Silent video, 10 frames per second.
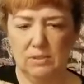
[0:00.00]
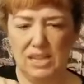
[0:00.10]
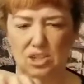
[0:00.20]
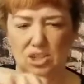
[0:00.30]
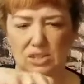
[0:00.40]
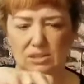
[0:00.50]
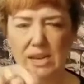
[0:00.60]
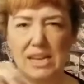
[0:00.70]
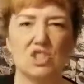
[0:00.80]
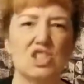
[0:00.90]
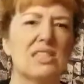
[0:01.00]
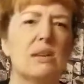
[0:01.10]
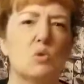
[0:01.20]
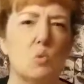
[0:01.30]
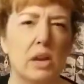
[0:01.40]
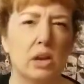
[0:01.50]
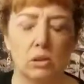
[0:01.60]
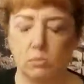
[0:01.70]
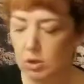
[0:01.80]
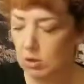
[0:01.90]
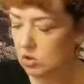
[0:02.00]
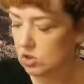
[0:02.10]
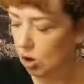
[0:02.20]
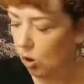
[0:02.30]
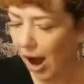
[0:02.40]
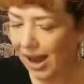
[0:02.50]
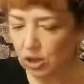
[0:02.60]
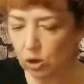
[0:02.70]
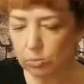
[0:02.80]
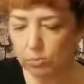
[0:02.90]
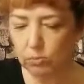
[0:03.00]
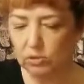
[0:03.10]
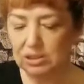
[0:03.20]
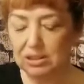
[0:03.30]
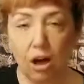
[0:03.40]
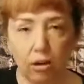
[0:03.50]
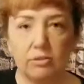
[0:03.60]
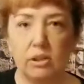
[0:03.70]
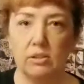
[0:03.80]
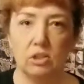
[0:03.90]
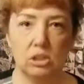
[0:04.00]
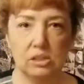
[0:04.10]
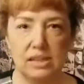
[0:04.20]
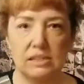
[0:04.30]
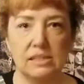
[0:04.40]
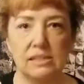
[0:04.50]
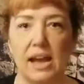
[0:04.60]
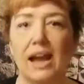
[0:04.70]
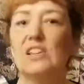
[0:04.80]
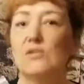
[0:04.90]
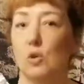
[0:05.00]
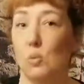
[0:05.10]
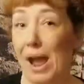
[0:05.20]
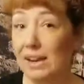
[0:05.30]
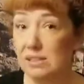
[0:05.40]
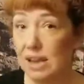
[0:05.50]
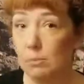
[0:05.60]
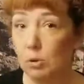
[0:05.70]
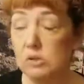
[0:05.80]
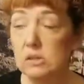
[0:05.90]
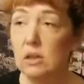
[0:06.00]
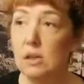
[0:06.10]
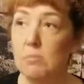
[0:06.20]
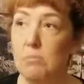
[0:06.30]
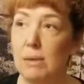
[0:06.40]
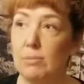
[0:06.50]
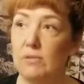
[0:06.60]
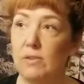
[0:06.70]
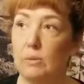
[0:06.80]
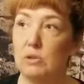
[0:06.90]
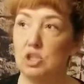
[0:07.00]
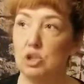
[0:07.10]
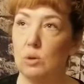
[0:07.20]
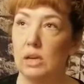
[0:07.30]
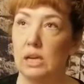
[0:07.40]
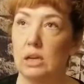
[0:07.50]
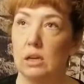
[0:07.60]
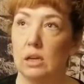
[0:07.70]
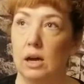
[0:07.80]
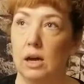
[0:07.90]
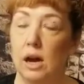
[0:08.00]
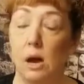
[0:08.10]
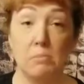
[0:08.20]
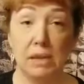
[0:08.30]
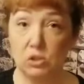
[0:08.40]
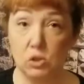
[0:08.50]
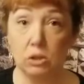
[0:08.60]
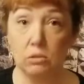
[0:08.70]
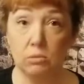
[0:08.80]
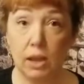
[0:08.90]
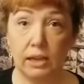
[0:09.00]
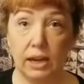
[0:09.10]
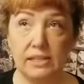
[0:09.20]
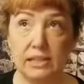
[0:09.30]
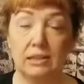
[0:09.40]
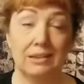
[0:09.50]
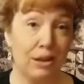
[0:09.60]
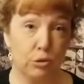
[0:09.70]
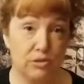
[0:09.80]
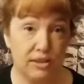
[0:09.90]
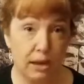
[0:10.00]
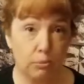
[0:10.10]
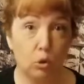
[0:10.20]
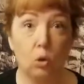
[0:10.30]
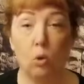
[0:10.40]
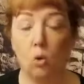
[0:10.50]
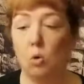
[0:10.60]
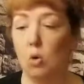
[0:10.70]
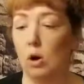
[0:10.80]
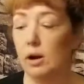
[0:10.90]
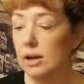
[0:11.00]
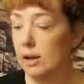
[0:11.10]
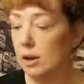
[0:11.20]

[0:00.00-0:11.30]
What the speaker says: it just seems weird. So I don't love the little Scentsy sacks for wax samples. Maybe if I was doing a mixer and I didn't layer the sample or